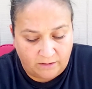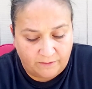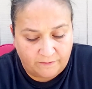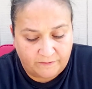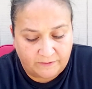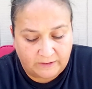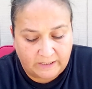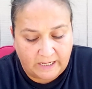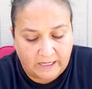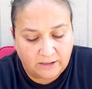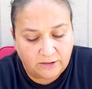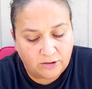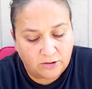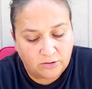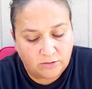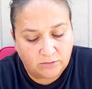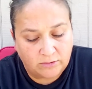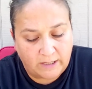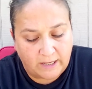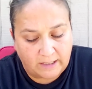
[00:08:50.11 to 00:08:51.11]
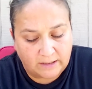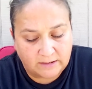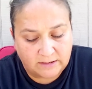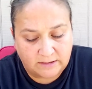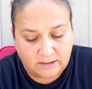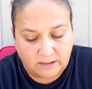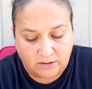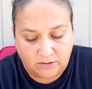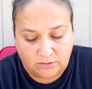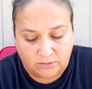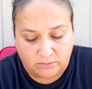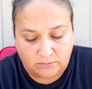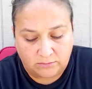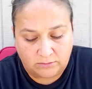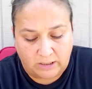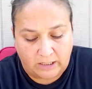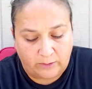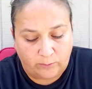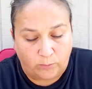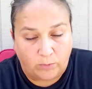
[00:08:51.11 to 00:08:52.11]
Philando Castile,
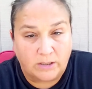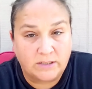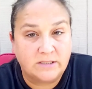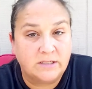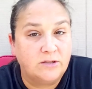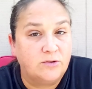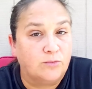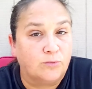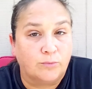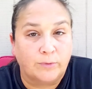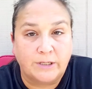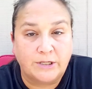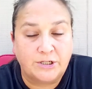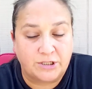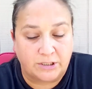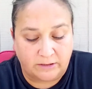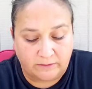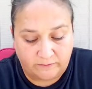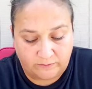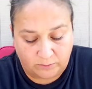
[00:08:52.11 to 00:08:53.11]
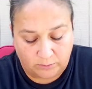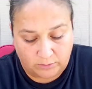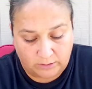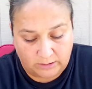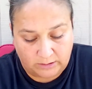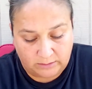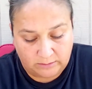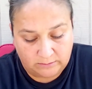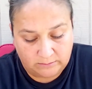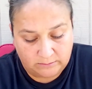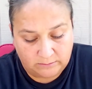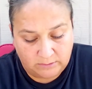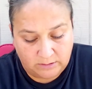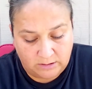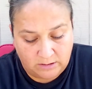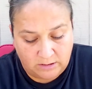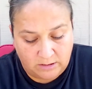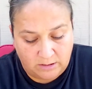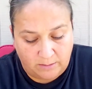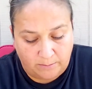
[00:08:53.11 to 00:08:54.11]
I wasn't reaching for it.
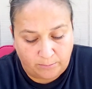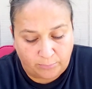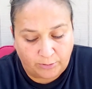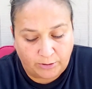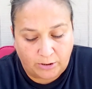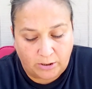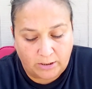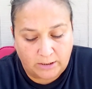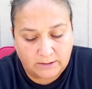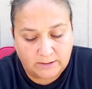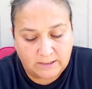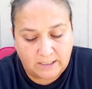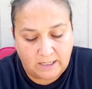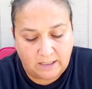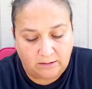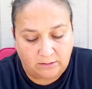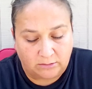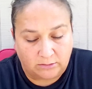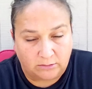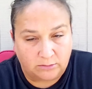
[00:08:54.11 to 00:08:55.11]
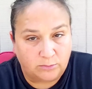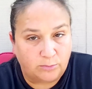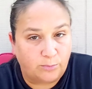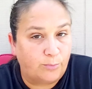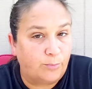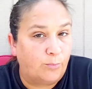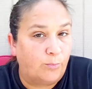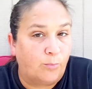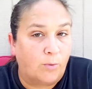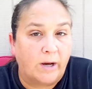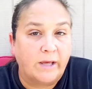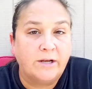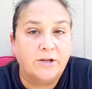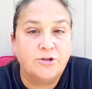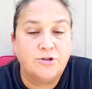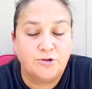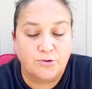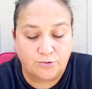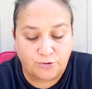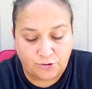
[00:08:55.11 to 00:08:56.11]
Breonna Taylor, why
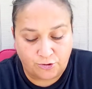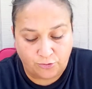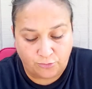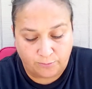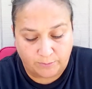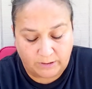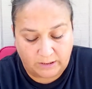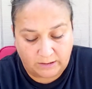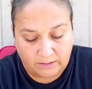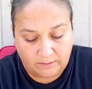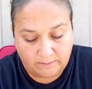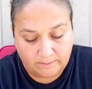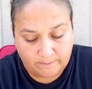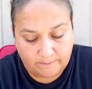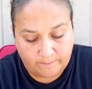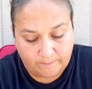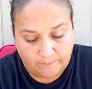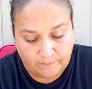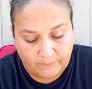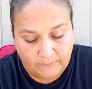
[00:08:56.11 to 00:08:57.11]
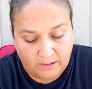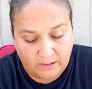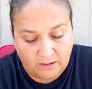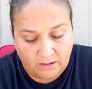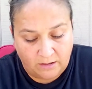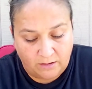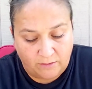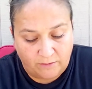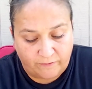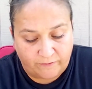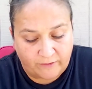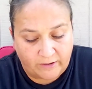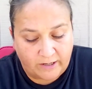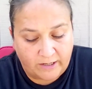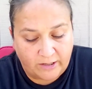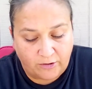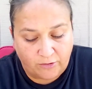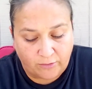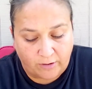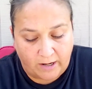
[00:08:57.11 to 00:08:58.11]
did you shoot me?
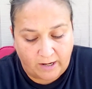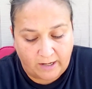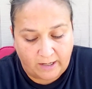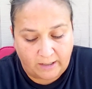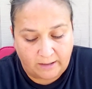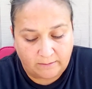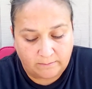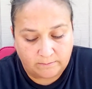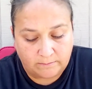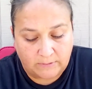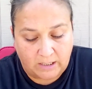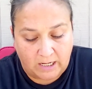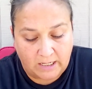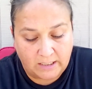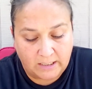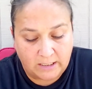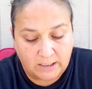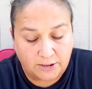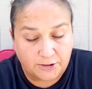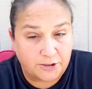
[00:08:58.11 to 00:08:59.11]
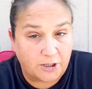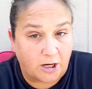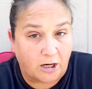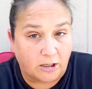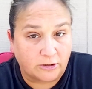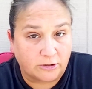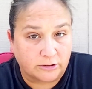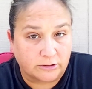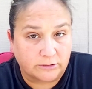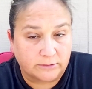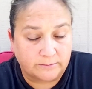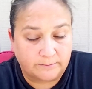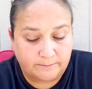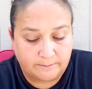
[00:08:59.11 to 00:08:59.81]
Freddie Gray, I need a doctor.